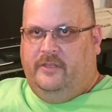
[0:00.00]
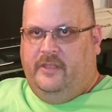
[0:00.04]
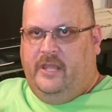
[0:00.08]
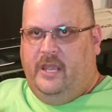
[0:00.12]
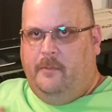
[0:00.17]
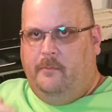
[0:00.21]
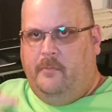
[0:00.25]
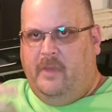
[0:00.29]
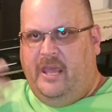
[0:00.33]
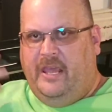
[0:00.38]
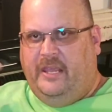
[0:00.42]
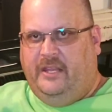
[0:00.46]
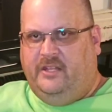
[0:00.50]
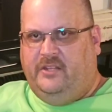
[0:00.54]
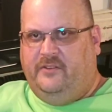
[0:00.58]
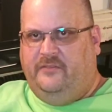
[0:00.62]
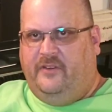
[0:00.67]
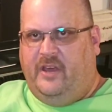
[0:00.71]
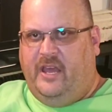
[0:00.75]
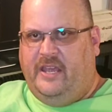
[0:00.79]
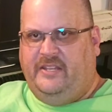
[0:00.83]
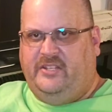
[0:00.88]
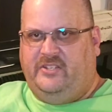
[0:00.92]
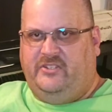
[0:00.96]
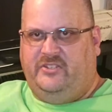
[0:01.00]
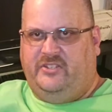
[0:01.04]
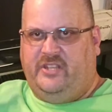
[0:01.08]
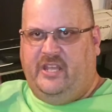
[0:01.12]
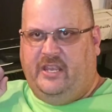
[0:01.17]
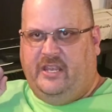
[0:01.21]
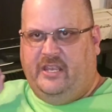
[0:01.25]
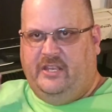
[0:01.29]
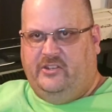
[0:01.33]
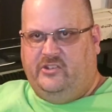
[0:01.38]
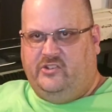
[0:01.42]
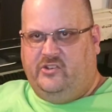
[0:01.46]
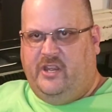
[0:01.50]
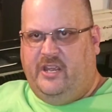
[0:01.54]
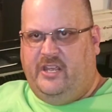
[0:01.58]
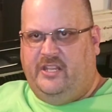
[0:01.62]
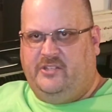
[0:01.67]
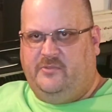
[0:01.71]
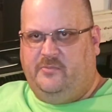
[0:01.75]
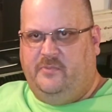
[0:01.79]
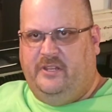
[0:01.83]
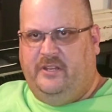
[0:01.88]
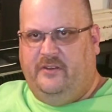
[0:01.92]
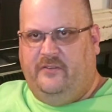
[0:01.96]
They make devices that can
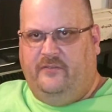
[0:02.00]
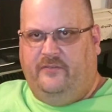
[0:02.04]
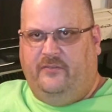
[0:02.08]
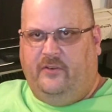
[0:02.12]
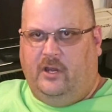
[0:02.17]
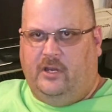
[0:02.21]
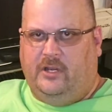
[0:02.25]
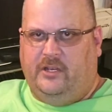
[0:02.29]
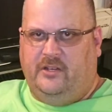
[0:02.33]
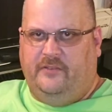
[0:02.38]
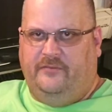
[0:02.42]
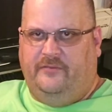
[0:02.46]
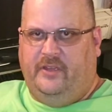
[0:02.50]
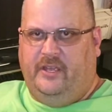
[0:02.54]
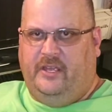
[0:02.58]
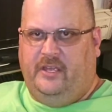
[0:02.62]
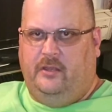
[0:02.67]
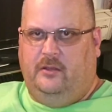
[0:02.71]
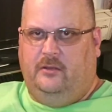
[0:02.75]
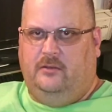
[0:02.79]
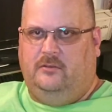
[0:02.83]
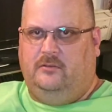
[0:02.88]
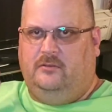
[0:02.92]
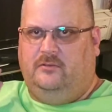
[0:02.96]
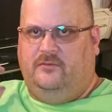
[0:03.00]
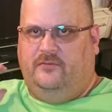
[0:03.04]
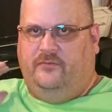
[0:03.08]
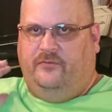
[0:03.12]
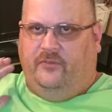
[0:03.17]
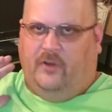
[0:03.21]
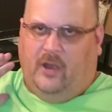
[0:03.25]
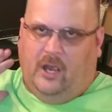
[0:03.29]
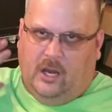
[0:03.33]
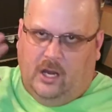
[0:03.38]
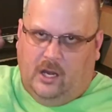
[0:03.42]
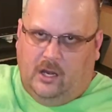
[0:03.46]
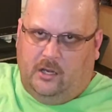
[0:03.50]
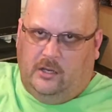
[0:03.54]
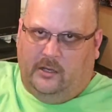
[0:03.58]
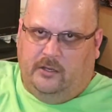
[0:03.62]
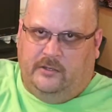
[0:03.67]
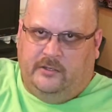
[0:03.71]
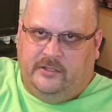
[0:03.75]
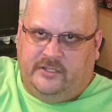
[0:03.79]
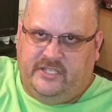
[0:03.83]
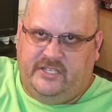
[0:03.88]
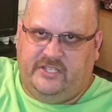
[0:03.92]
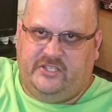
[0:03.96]
transmit far debate
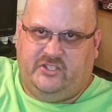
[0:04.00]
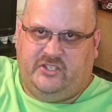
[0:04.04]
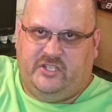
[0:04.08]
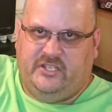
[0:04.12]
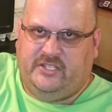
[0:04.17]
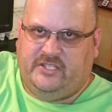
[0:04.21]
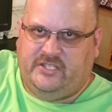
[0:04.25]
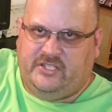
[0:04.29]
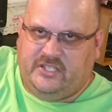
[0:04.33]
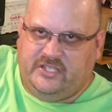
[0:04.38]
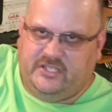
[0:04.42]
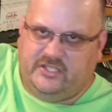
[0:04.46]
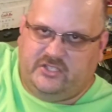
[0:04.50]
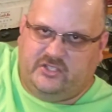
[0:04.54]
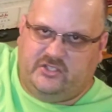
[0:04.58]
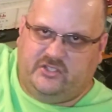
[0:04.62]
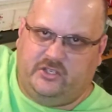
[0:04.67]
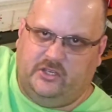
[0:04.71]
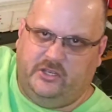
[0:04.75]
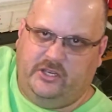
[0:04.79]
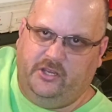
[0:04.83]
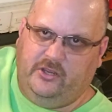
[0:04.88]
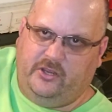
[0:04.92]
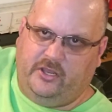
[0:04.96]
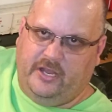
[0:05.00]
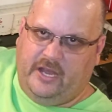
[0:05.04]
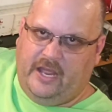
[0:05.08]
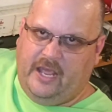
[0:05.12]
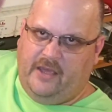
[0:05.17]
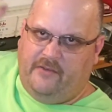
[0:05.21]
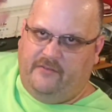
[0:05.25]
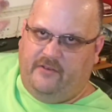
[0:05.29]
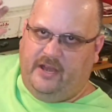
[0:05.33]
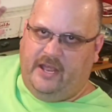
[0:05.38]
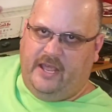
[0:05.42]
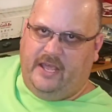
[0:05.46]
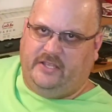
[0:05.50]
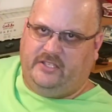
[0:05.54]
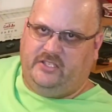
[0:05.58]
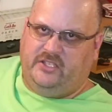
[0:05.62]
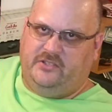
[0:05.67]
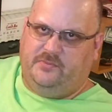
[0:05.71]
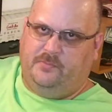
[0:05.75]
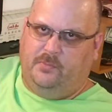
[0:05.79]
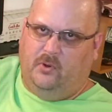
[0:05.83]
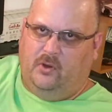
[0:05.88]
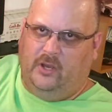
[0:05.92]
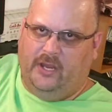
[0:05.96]
far distances so you can have an
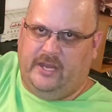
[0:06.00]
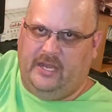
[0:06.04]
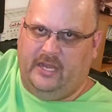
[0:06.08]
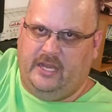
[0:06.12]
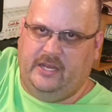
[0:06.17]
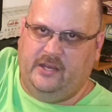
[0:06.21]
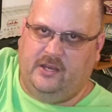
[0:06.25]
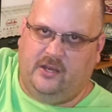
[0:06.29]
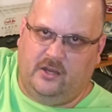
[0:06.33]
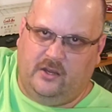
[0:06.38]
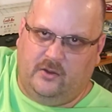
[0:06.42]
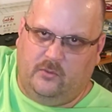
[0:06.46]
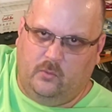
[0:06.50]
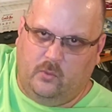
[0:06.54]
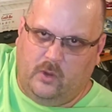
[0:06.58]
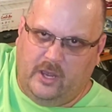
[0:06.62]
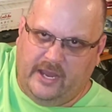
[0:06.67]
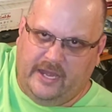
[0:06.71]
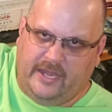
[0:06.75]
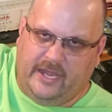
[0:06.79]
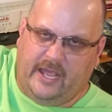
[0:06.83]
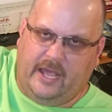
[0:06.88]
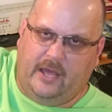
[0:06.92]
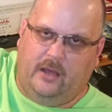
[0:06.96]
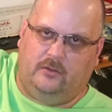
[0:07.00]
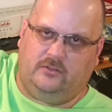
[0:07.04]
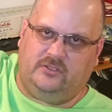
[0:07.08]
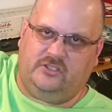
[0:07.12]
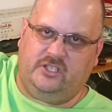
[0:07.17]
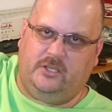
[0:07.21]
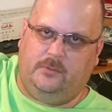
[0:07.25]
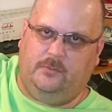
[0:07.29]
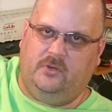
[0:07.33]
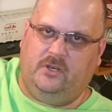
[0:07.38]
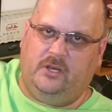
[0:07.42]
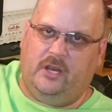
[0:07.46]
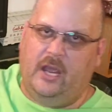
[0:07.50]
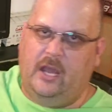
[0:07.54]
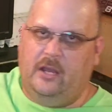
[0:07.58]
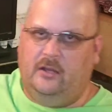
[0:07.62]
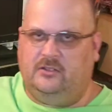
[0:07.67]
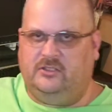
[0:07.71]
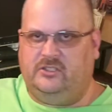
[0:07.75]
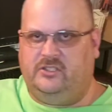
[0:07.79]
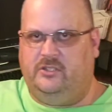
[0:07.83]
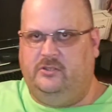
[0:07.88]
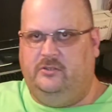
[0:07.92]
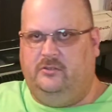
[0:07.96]
access point here and way down somewhere
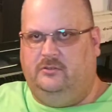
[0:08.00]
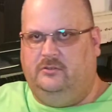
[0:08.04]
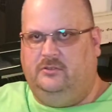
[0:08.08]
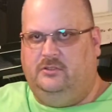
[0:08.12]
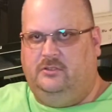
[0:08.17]
else.